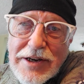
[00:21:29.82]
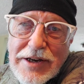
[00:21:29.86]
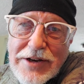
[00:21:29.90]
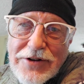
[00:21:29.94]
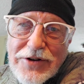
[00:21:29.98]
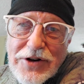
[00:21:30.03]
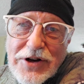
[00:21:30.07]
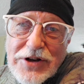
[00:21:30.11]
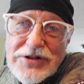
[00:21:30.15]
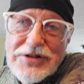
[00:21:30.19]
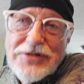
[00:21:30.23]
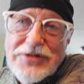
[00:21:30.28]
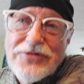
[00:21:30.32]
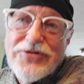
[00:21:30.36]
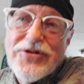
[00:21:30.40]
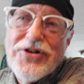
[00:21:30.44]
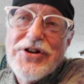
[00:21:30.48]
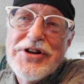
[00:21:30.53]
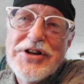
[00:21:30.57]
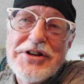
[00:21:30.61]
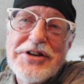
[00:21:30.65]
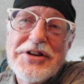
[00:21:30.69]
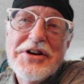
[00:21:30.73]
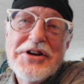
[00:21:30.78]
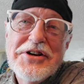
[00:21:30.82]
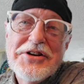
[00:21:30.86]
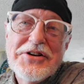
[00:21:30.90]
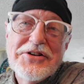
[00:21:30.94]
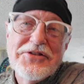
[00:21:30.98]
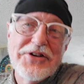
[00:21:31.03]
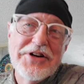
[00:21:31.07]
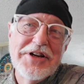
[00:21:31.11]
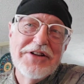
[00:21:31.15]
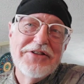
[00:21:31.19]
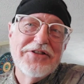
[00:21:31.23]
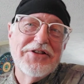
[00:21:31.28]
Now, it's a funny,
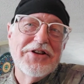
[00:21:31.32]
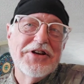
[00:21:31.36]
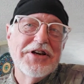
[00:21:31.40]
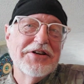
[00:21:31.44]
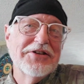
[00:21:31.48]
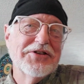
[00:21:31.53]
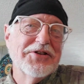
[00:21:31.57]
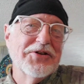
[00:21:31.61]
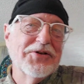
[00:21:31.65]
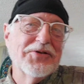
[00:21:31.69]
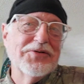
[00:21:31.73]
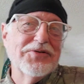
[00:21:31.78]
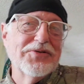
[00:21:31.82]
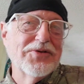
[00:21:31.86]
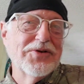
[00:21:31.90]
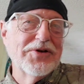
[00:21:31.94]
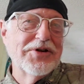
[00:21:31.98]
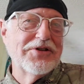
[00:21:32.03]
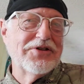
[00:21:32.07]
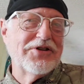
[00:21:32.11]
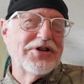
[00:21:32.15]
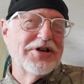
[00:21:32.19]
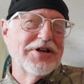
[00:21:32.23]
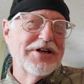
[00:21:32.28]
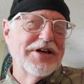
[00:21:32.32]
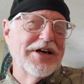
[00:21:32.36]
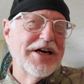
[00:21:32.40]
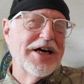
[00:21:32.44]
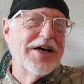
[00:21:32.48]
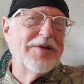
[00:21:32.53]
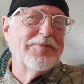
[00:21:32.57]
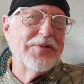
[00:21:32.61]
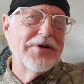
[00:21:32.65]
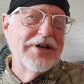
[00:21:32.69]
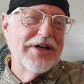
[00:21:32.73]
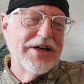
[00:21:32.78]
funny thing, though. One thing
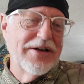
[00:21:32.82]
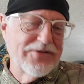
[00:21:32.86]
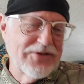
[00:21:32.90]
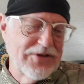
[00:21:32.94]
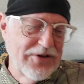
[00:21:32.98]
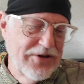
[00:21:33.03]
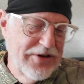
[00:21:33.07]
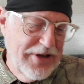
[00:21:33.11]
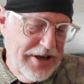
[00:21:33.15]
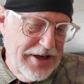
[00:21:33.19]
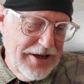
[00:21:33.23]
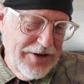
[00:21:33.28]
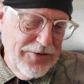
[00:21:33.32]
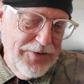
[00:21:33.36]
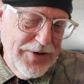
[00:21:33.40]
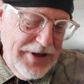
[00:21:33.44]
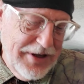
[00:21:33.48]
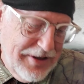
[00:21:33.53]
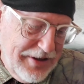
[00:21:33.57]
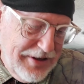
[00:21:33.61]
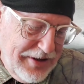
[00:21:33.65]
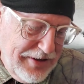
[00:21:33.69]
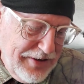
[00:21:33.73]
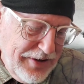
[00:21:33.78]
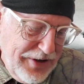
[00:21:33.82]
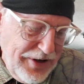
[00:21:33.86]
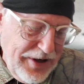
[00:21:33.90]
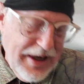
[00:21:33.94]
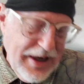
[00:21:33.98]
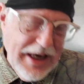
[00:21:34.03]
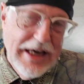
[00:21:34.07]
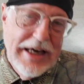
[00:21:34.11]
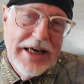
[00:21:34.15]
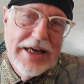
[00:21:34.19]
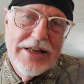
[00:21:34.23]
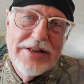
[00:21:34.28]
happened after that. I went
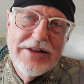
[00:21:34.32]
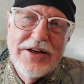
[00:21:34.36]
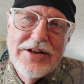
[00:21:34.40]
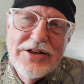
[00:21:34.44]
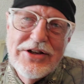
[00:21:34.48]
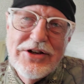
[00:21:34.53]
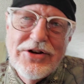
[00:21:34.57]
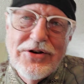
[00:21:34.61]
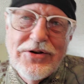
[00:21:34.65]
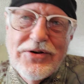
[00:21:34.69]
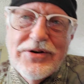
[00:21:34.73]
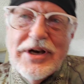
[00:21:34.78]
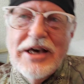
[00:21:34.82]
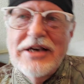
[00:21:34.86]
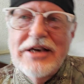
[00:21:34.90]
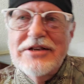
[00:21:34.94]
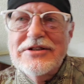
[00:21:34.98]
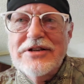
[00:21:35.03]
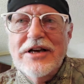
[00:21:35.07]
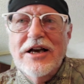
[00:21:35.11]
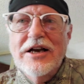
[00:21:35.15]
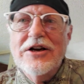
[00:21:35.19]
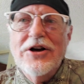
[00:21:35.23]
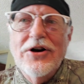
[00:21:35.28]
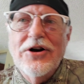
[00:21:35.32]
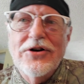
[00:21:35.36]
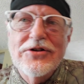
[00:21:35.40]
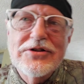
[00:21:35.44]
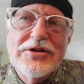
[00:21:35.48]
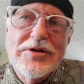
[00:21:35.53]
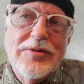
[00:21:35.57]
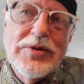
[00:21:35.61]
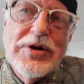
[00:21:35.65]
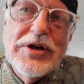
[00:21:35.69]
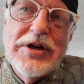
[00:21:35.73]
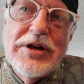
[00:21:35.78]
I had the, you know, I, I called
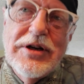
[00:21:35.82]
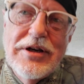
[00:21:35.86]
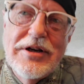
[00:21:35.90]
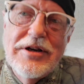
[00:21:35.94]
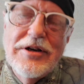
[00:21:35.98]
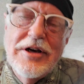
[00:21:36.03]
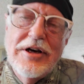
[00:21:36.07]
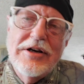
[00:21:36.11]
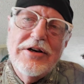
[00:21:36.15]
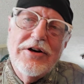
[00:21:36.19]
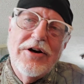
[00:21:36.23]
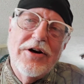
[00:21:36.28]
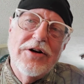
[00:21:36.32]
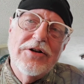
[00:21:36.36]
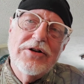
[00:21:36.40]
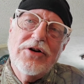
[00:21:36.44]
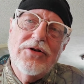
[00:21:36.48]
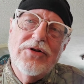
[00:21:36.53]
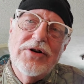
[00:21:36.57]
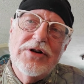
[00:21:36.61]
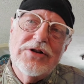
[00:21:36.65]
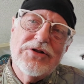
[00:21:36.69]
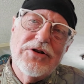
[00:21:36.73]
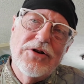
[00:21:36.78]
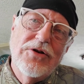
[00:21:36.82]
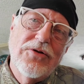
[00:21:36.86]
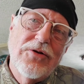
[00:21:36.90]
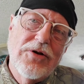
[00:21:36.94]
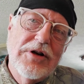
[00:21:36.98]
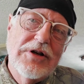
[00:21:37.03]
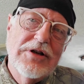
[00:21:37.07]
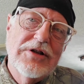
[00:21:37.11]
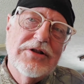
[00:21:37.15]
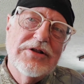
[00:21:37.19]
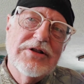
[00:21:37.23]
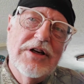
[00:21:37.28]
somebody, I called a Christian
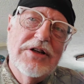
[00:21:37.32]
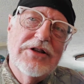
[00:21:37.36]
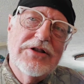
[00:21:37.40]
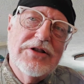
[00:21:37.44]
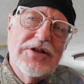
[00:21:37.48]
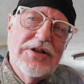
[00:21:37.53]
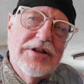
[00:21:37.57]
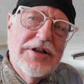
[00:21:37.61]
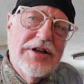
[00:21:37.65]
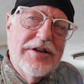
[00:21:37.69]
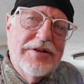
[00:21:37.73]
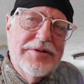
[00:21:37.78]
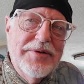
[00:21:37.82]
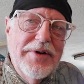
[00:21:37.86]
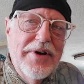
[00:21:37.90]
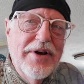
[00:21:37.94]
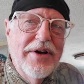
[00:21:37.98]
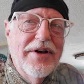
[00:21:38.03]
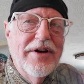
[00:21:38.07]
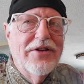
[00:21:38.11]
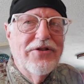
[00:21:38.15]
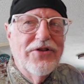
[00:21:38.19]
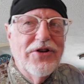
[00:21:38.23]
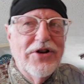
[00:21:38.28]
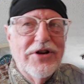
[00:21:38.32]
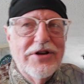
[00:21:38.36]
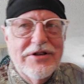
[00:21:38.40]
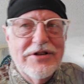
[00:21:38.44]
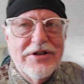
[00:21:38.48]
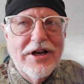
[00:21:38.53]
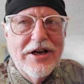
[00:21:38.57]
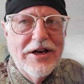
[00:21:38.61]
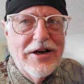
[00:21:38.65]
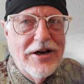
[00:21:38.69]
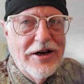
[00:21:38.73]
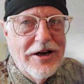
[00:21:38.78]
organization that that
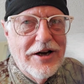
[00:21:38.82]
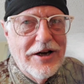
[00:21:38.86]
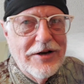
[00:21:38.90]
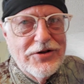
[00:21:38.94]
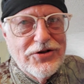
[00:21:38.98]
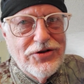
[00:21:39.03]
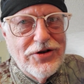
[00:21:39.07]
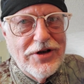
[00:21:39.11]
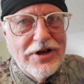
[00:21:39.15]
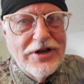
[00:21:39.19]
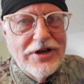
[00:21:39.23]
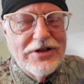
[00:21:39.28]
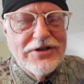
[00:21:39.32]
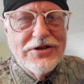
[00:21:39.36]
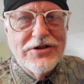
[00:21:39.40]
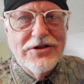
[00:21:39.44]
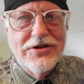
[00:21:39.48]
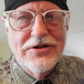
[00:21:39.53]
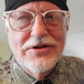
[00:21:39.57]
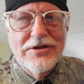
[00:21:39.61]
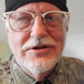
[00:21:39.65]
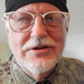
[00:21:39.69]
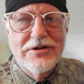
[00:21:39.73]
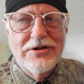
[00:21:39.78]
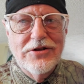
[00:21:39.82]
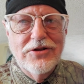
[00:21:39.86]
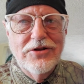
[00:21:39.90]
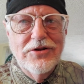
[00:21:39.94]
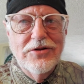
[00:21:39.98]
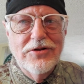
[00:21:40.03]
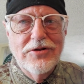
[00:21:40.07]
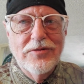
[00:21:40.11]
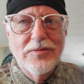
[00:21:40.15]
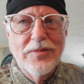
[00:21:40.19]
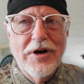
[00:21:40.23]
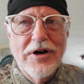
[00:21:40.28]
I, uh, I trust to, to do
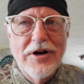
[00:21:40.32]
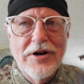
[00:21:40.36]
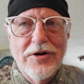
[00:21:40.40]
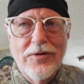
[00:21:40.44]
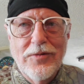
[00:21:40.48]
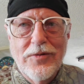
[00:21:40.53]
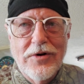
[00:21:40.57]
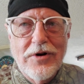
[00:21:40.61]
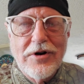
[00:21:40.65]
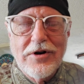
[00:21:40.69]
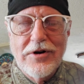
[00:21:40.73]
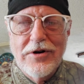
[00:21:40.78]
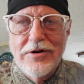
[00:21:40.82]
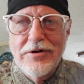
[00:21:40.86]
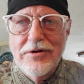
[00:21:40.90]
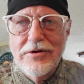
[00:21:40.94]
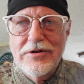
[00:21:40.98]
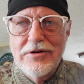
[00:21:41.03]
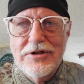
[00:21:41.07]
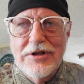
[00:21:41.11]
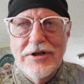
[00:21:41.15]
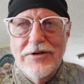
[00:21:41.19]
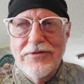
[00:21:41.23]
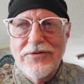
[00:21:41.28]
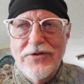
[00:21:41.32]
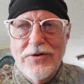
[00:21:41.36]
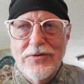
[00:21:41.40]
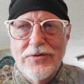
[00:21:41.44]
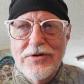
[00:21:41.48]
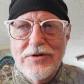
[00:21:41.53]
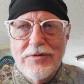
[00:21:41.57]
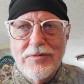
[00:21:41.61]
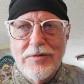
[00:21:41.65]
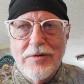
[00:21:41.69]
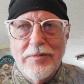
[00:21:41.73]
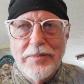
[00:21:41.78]
the body work or to see if there
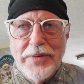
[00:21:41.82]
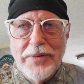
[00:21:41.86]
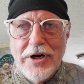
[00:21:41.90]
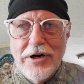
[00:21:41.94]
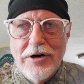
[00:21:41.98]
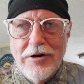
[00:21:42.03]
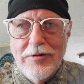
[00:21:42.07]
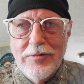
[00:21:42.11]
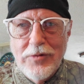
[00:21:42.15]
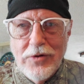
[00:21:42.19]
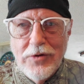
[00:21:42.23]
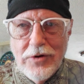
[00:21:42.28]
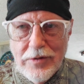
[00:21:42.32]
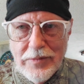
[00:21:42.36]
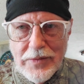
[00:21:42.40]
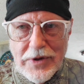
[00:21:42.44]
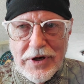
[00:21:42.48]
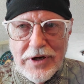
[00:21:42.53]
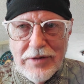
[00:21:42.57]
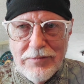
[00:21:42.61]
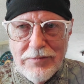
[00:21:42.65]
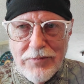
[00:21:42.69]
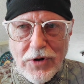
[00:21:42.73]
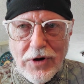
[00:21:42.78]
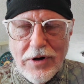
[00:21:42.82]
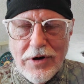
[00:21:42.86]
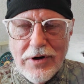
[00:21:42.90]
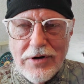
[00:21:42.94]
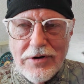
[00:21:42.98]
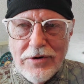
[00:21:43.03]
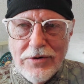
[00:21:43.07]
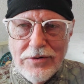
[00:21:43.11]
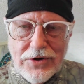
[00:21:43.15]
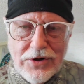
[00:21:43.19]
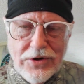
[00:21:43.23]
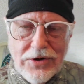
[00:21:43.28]
was a repairable on my
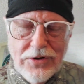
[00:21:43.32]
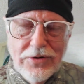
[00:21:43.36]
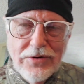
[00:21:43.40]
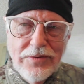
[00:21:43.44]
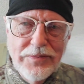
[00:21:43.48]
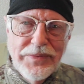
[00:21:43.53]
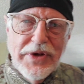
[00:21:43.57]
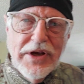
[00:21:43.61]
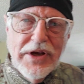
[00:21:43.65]
Bronco 2.